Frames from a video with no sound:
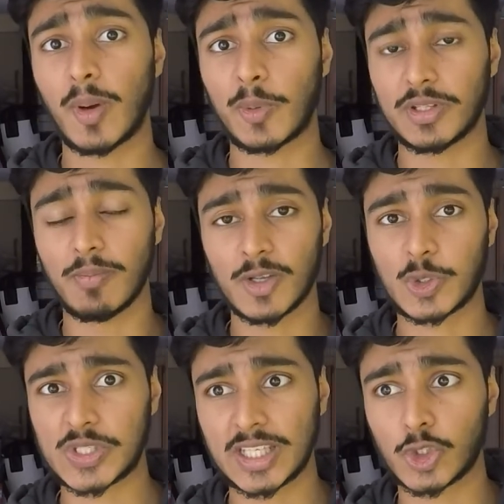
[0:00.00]
I want their
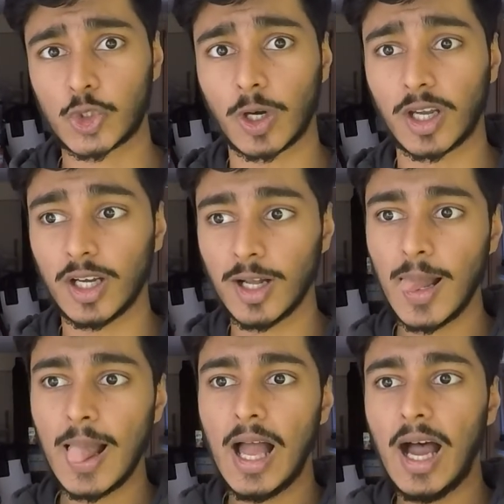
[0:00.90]
muscles to get stronger,
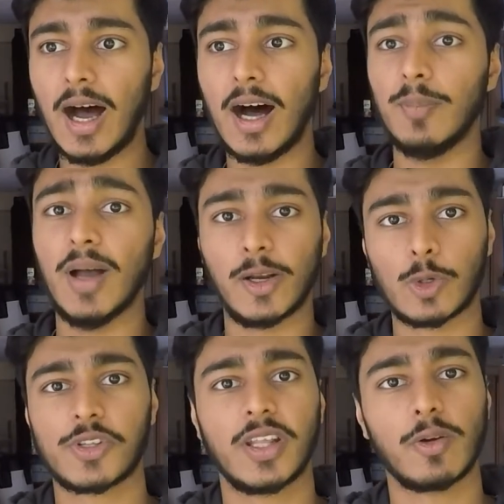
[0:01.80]
and
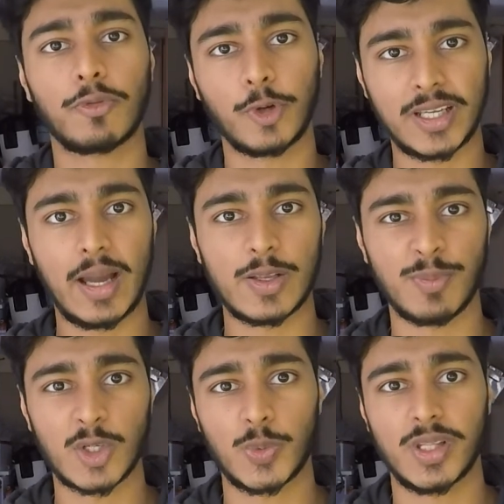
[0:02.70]
also they don't freak out as
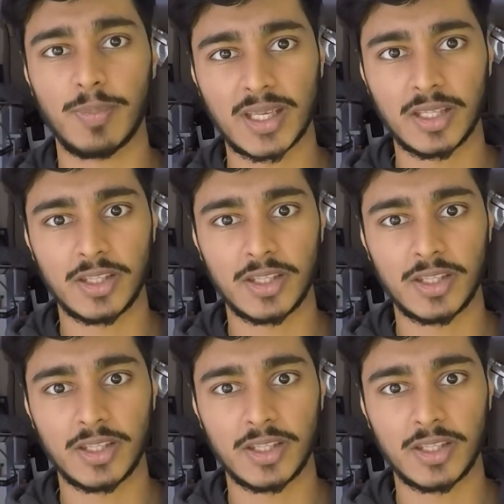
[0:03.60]
much when they're bigger.